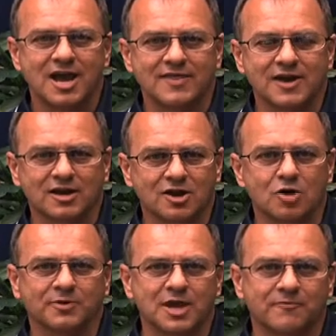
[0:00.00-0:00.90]
and that can
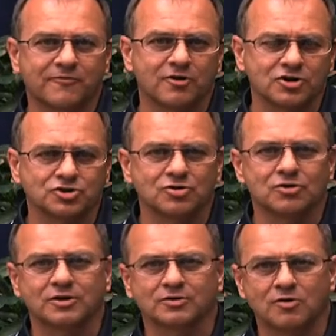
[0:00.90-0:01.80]
help keep
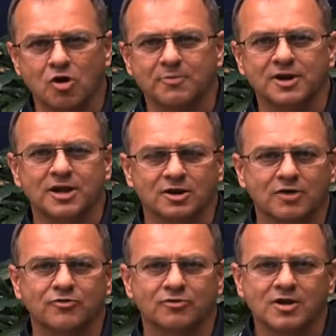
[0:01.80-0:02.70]
furniture and carpeting and
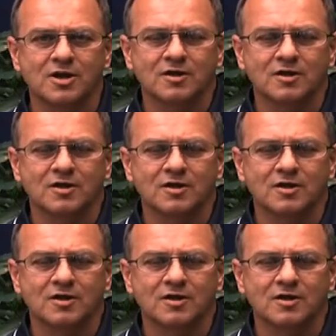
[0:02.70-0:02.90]
other